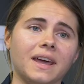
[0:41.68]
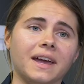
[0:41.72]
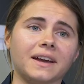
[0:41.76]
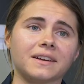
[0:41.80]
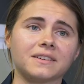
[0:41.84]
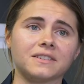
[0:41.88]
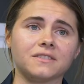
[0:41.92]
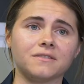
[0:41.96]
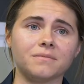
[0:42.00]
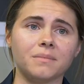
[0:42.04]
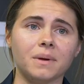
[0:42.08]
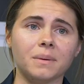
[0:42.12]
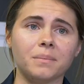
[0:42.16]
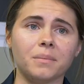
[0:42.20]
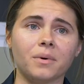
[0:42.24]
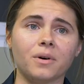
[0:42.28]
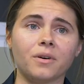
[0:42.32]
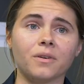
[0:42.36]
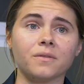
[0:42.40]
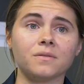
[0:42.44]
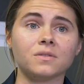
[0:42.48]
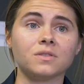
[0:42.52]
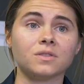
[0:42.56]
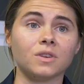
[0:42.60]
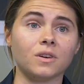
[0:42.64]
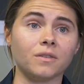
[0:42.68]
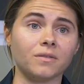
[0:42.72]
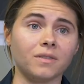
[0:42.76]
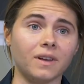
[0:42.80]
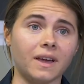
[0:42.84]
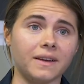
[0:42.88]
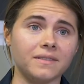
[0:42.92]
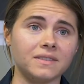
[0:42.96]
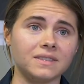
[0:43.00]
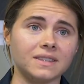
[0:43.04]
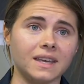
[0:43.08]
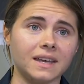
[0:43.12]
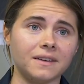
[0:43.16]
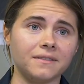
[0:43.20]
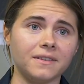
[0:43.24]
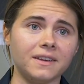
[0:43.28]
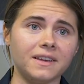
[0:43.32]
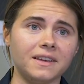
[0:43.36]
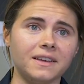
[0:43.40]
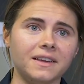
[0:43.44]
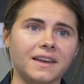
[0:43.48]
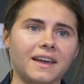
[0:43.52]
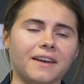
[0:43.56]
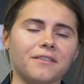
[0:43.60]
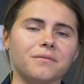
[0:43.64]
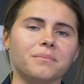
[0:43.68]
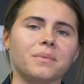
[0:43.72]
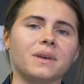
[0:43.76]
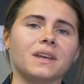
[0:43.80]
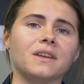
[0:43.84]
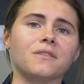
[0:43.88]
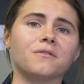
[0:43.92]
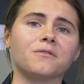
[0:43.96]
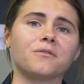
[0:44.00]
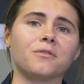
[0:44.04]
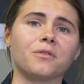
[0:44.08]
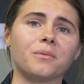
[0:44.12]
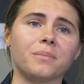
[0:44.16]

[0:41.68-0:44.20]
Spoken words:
active member of Surf Life Saving, have been for